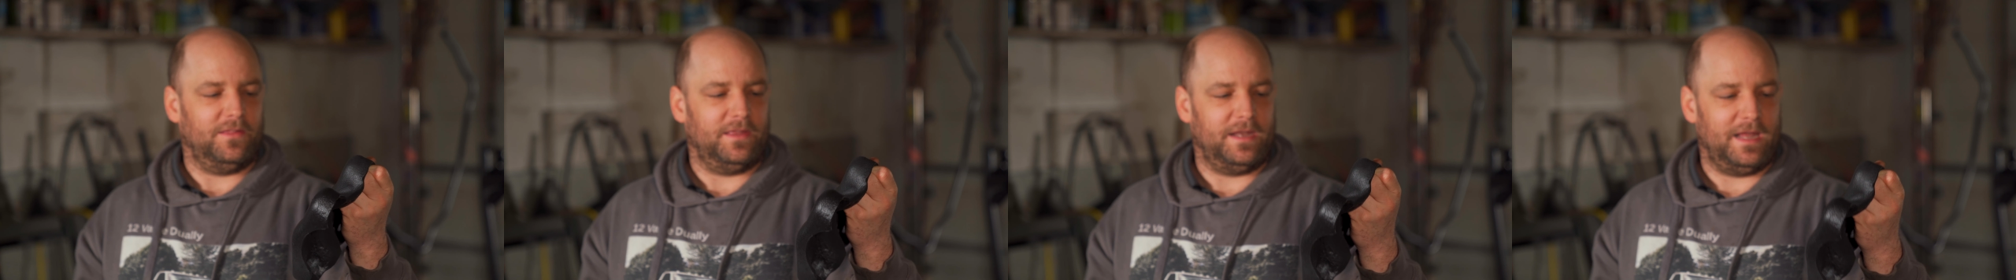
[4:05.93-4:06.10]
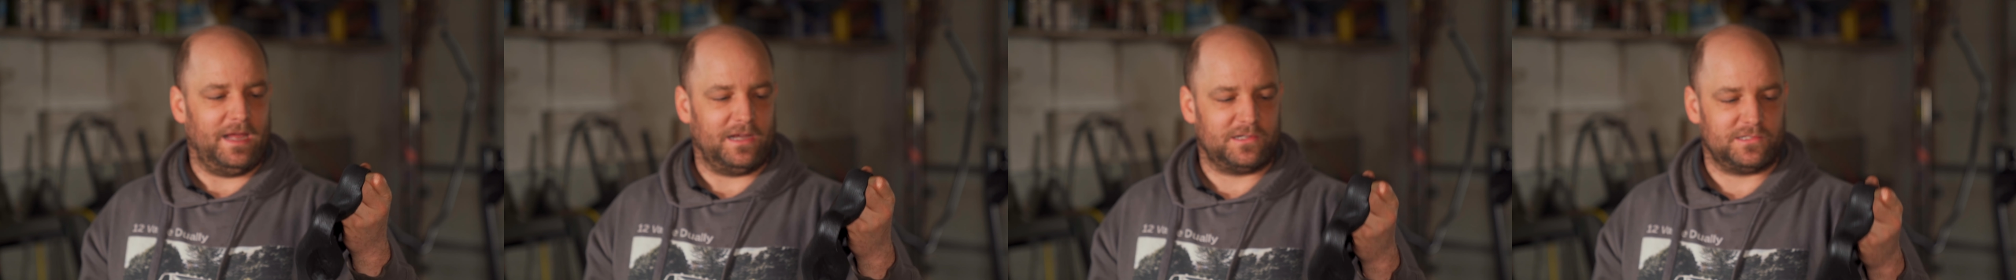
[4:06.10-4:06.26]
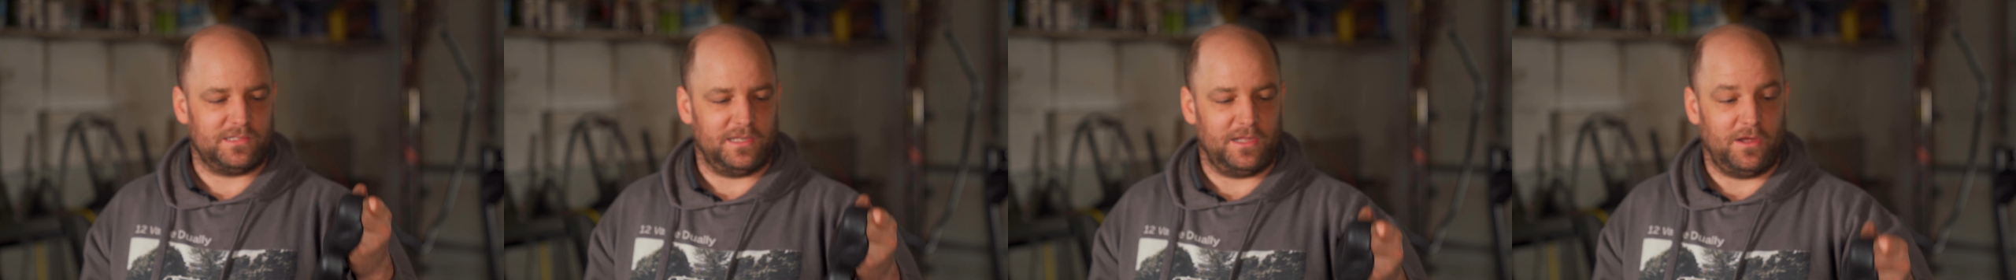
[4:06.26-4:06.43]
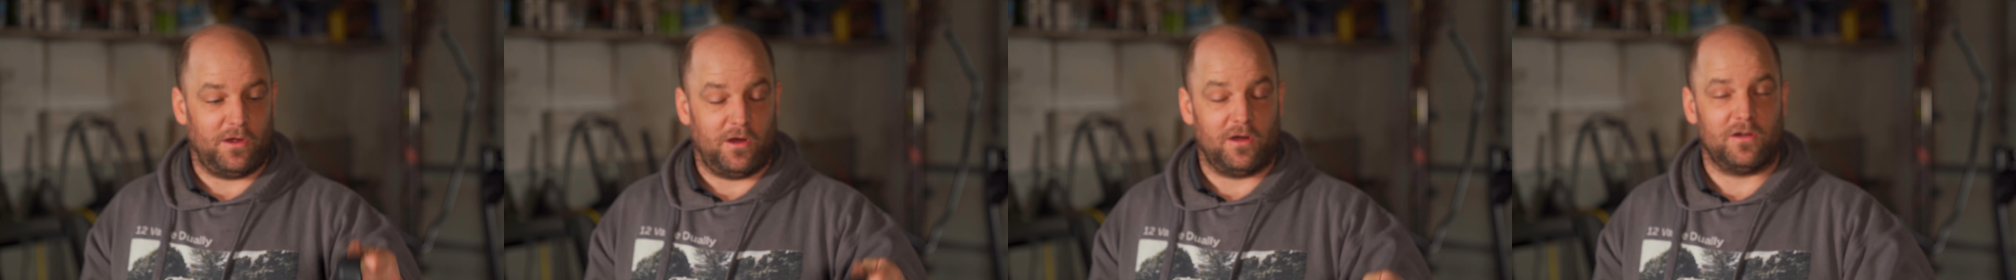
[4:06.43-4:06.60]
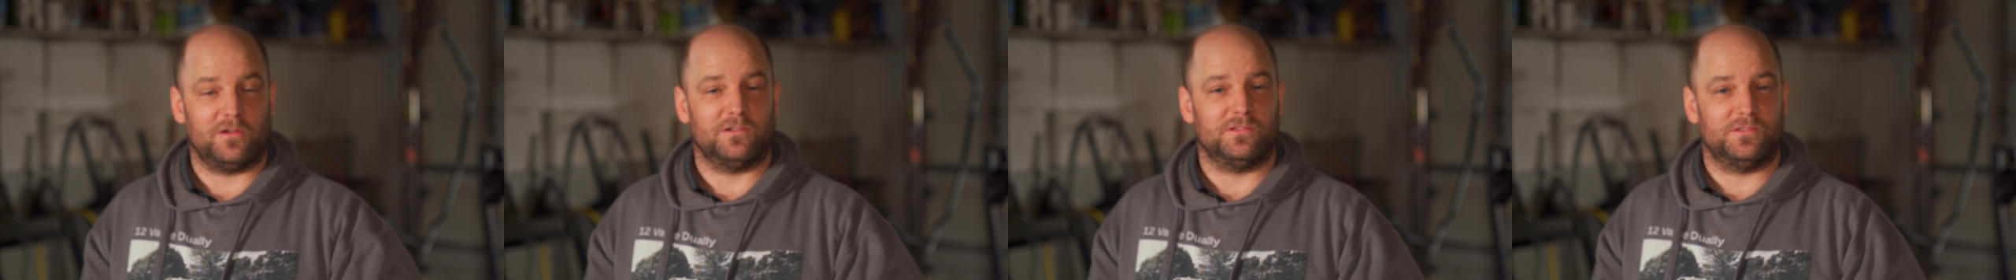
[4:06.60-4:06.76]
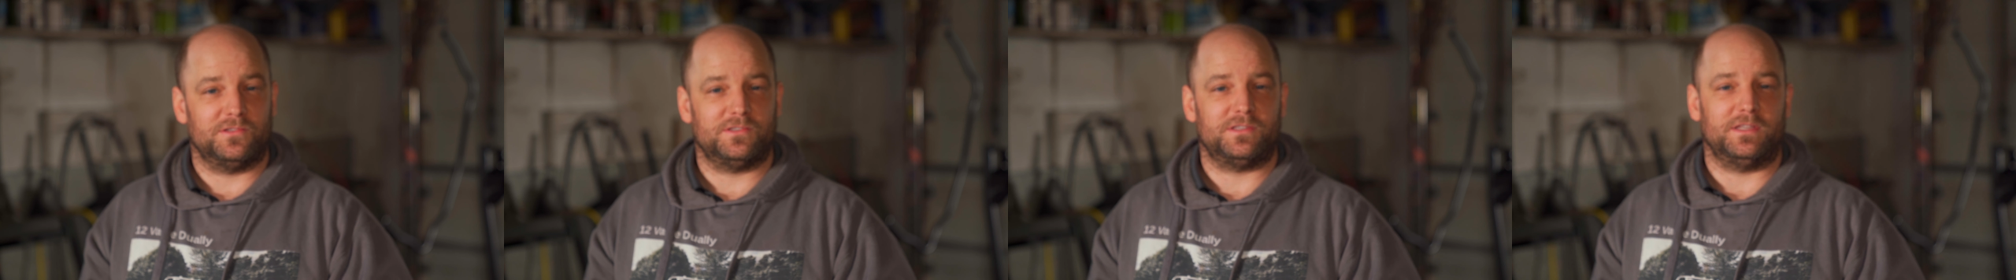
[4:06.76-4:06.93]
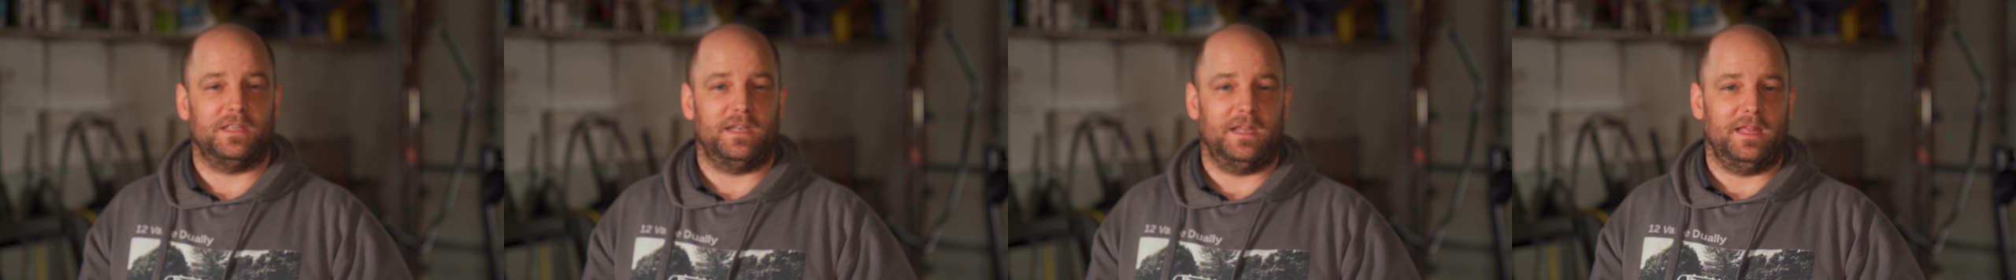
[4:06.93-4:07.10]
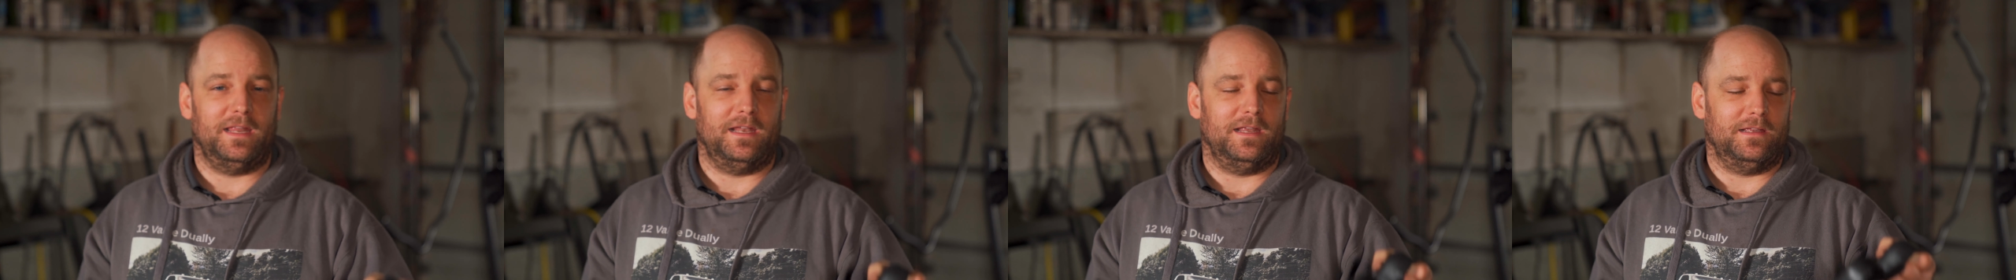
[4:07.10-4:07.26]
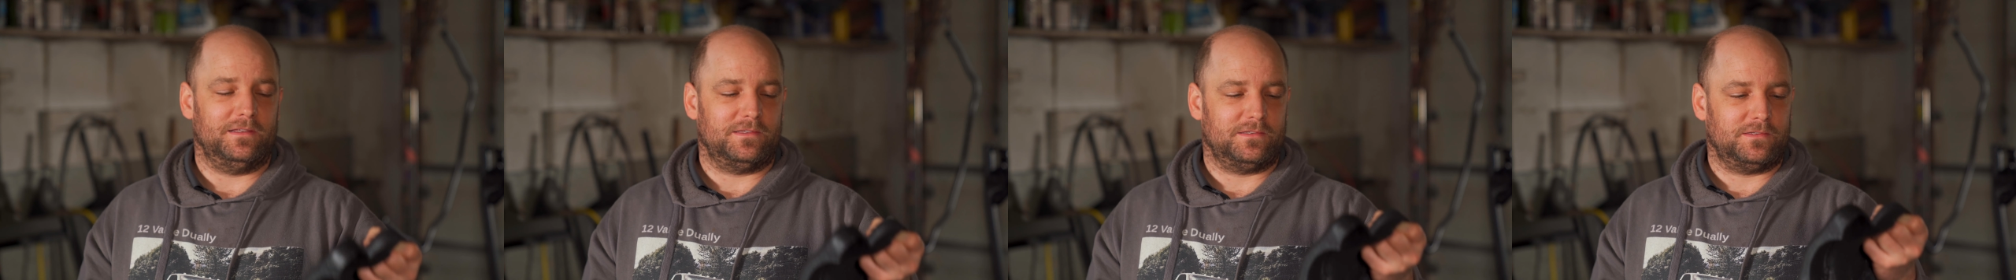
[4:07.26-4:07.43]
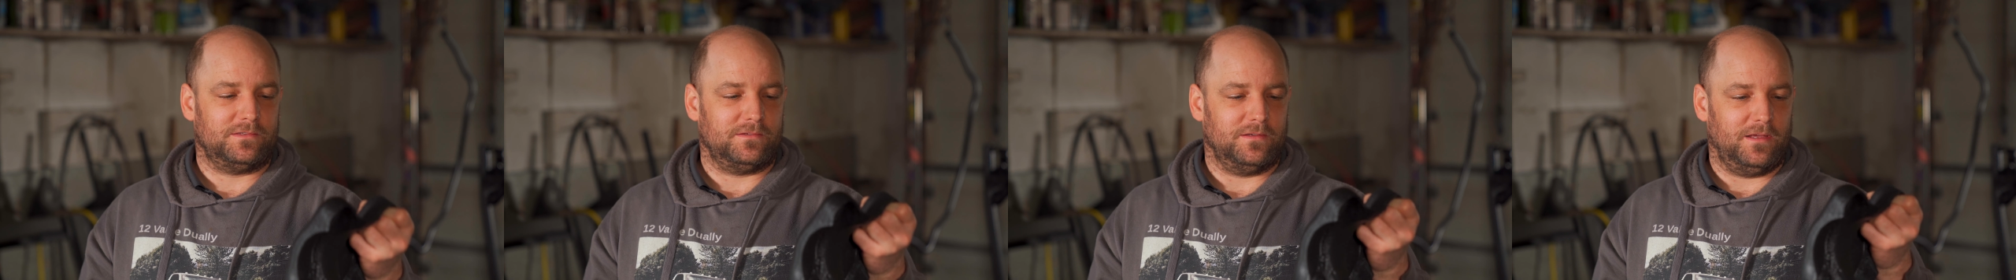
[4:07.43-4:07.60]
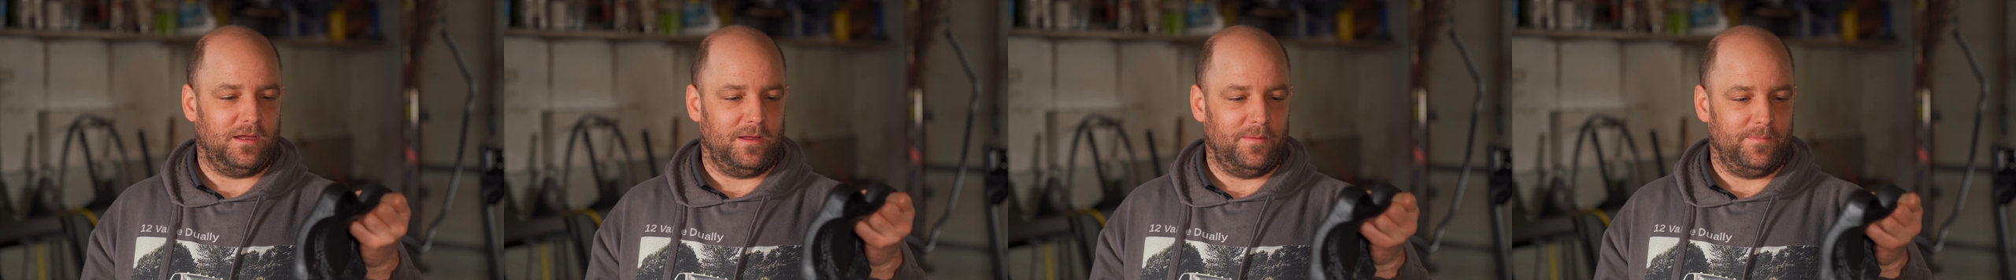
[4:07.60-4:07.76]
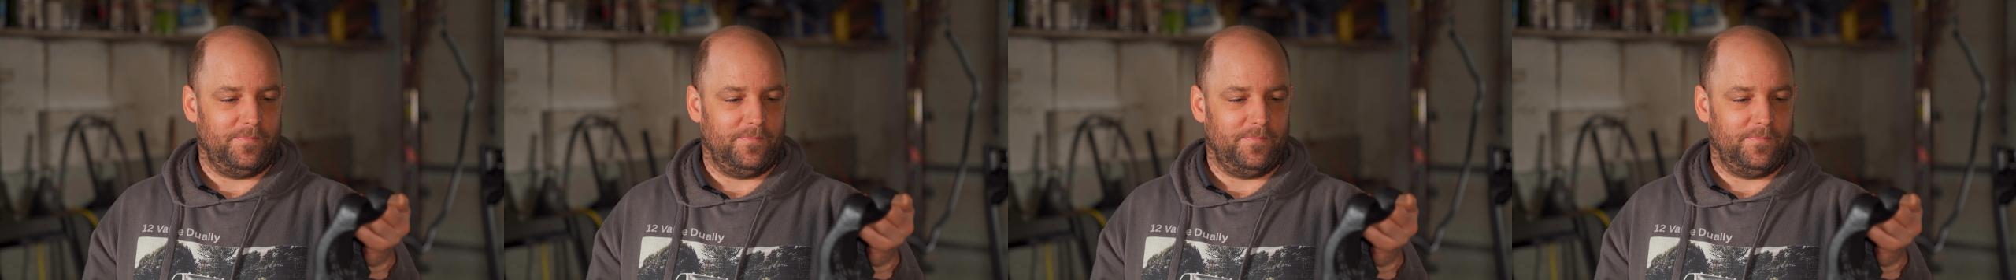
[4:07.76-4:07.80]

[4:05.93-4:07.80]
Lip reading: it actually hardens, and then it's